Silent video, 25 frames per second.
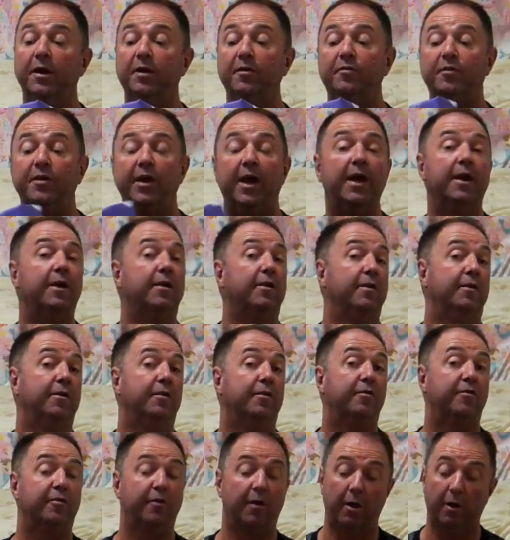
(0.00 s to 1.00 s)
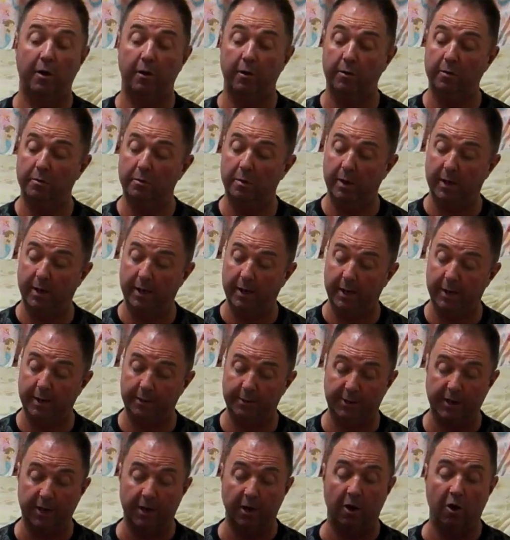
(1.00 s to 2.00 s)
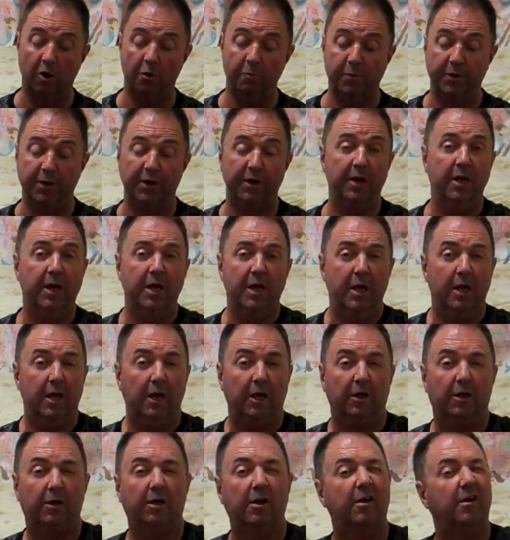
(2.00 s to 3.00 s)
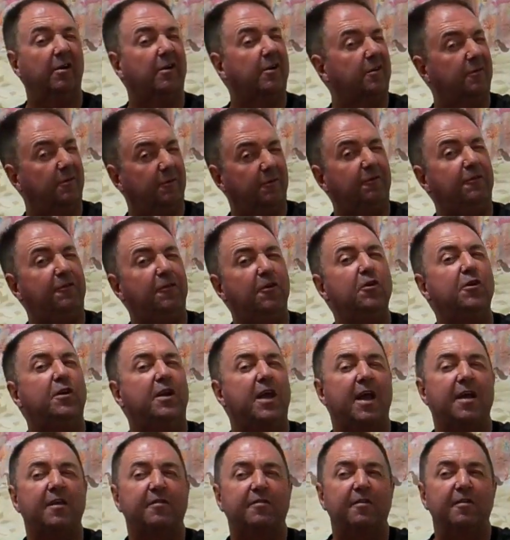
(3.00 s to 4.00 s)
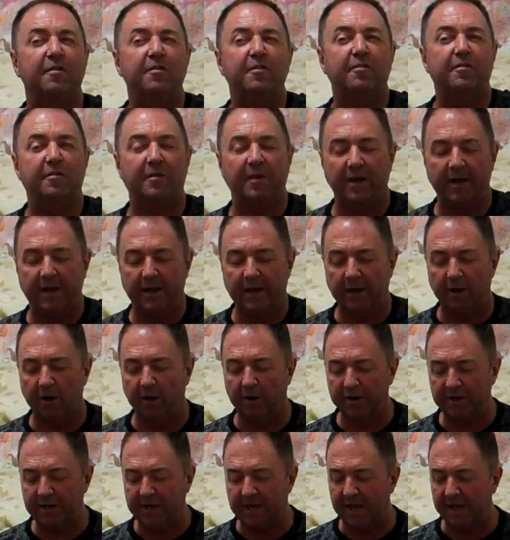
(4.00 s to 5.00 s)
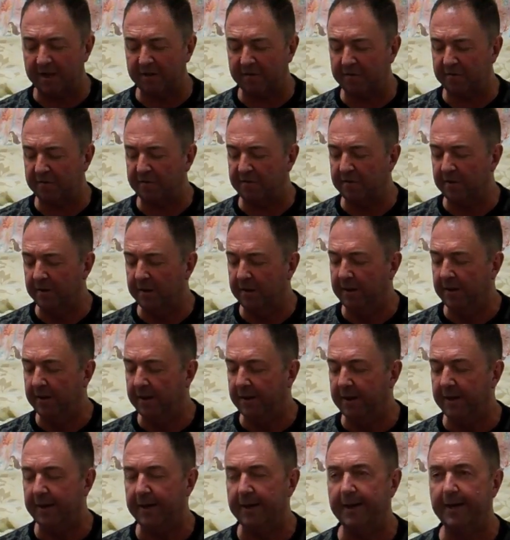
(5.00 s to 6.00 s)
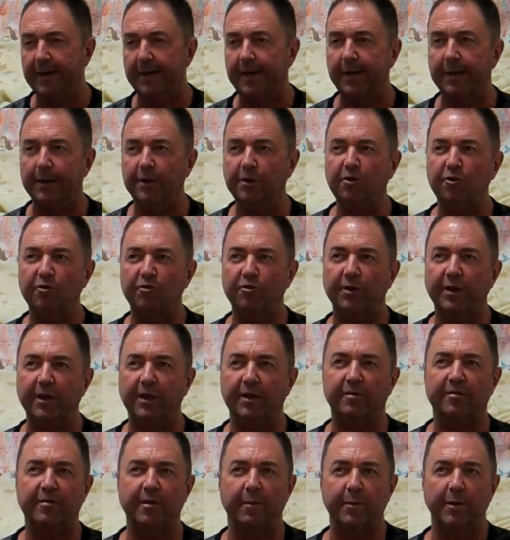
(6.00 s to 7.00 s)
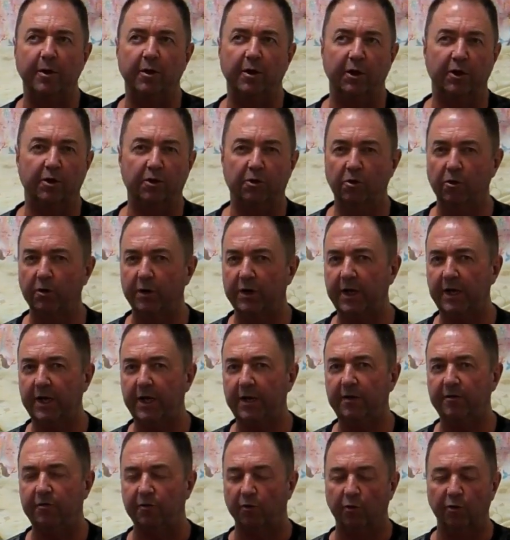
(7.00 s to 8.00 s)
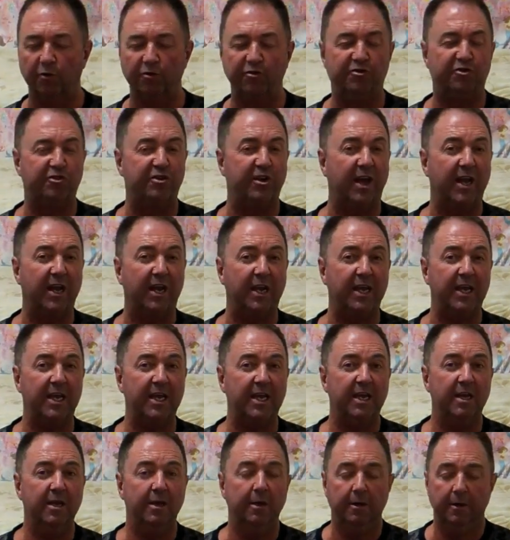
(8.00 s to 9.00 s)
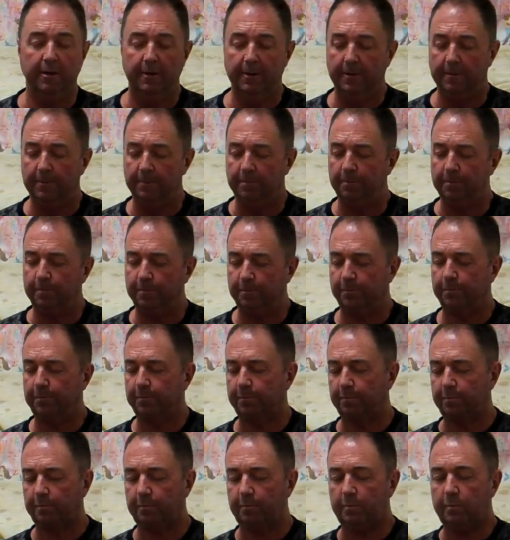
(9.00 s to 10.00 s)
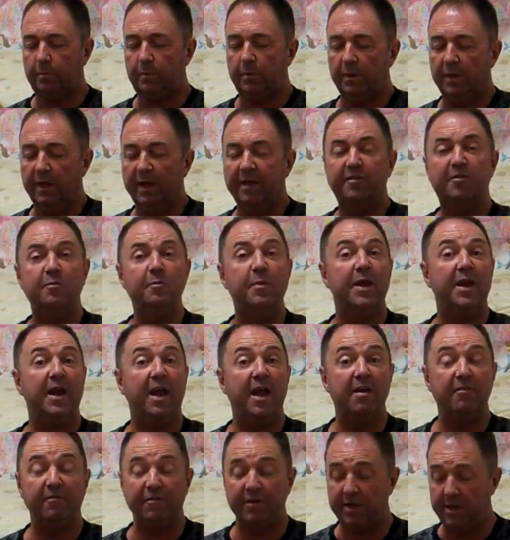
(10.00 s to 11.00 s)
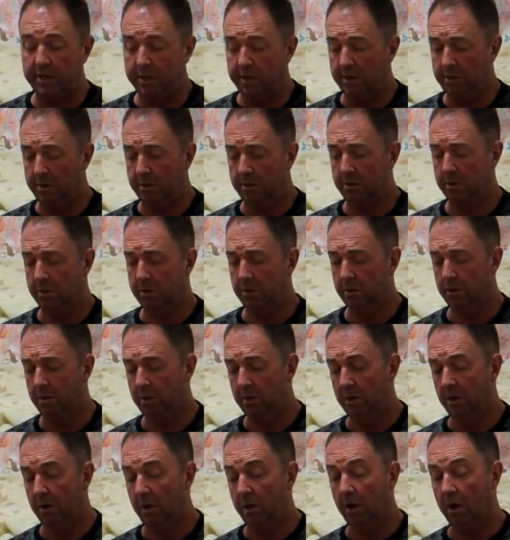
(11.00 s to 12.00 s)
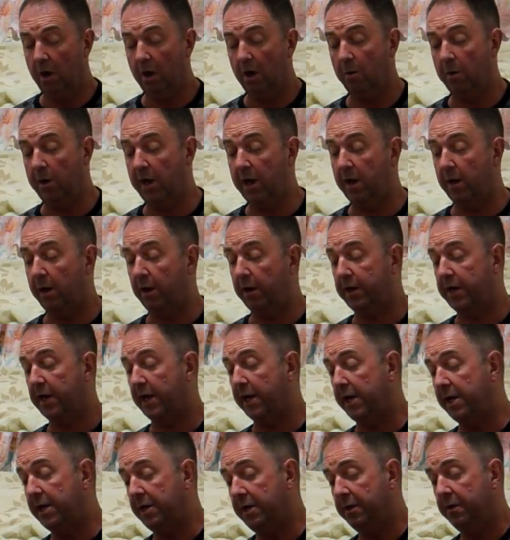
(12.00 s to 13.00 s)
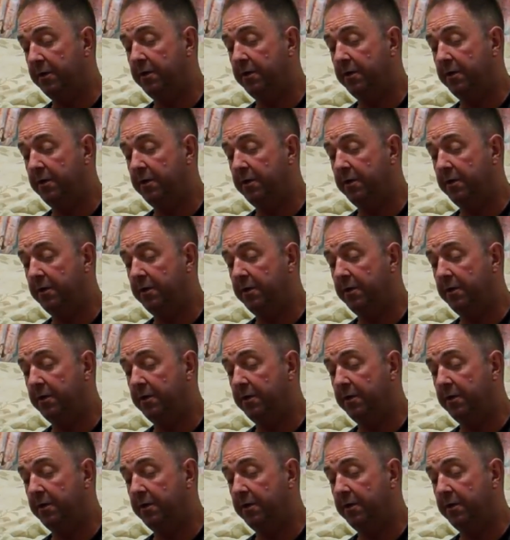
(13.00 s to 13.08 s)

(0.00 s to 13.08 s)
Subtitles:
it is yet. So, going to open it. A few guesses. I'd guess usually it's something like cookies or jelly. It's a bit heavy. Oh wow, okay.